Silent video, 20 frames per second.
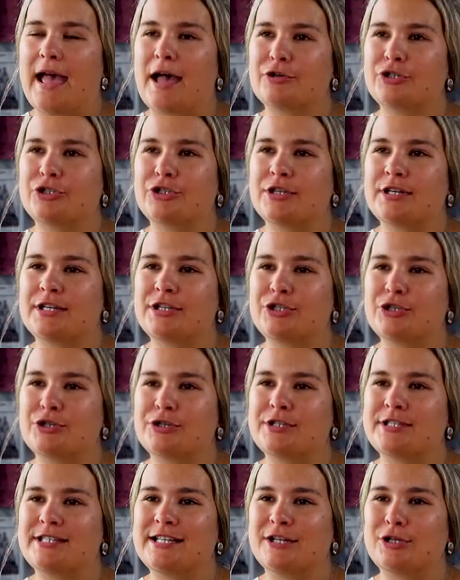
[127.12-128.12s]
Our students
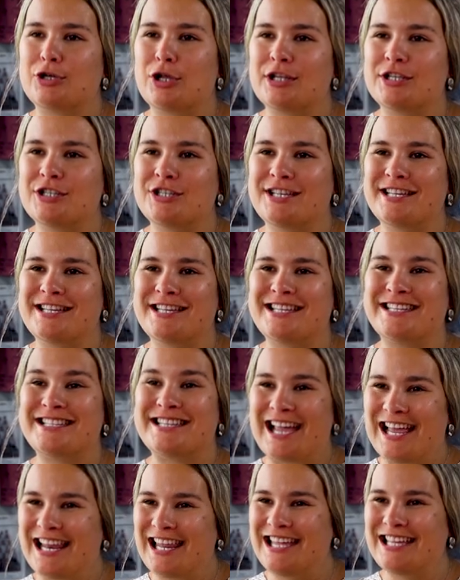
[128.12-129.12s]
use technology
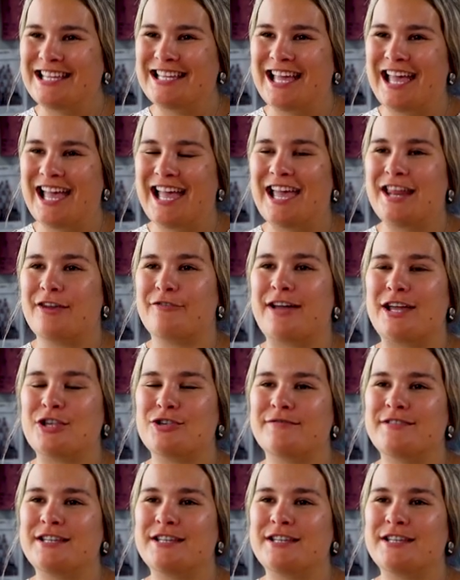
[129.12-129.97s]
daily and a range